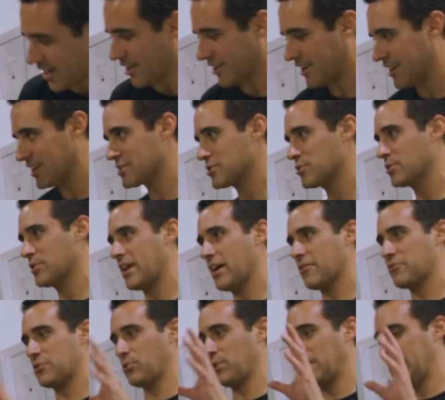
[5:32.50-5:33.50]
I'll get to it
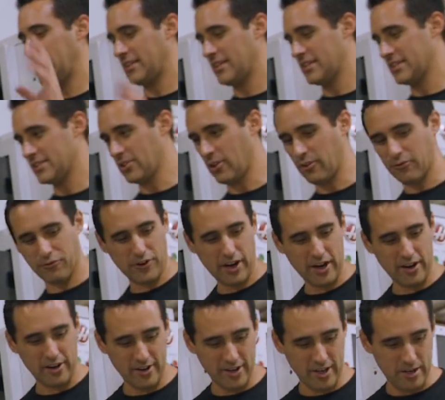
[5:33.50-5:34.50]
after we get this all
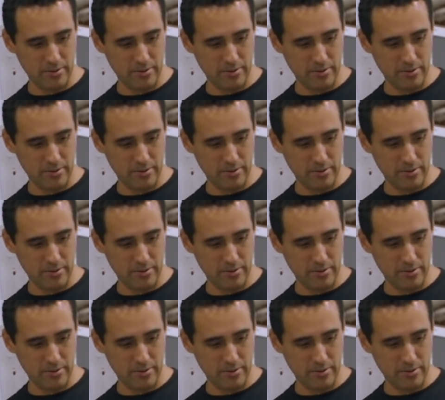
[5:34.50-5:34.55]
fired